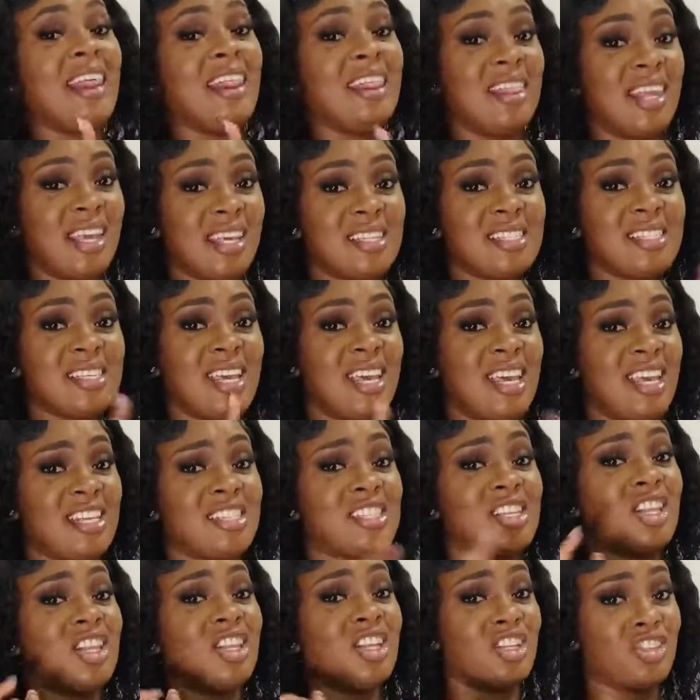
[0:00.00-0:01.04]
This is
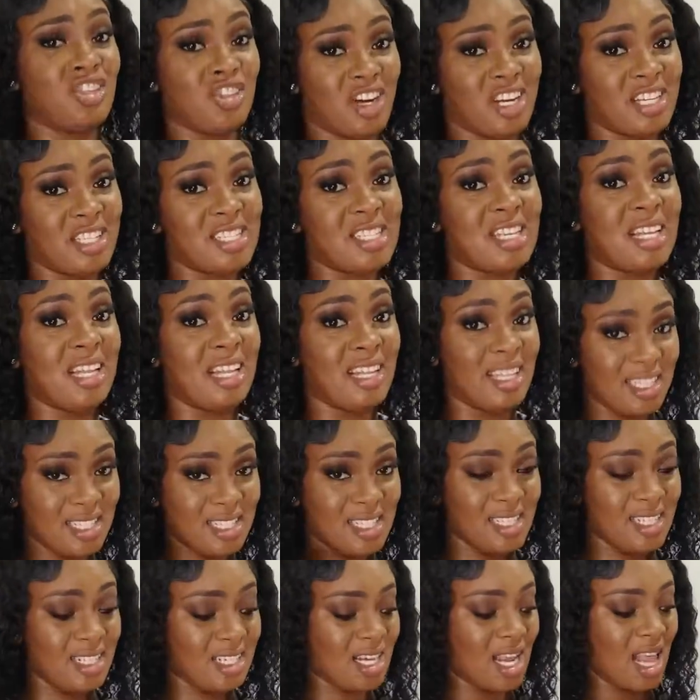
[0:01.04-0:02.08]
the dress.
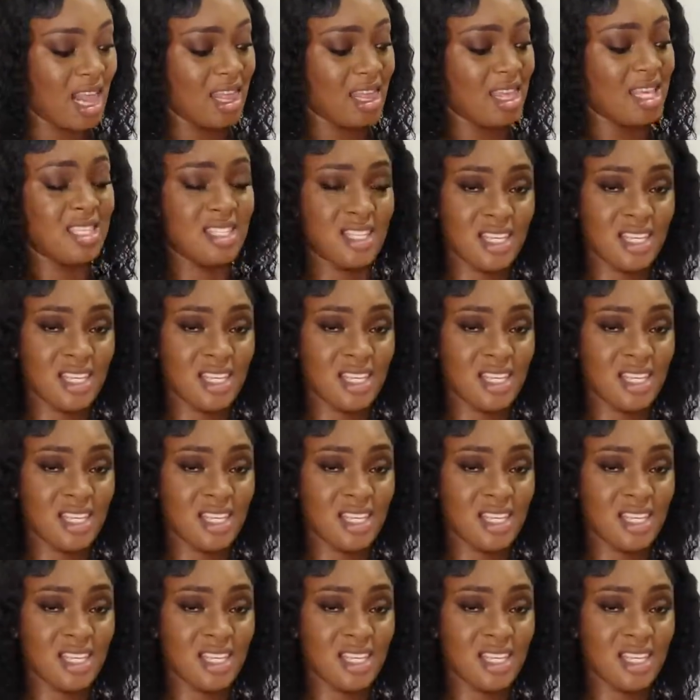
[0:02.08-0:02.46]
Listen, this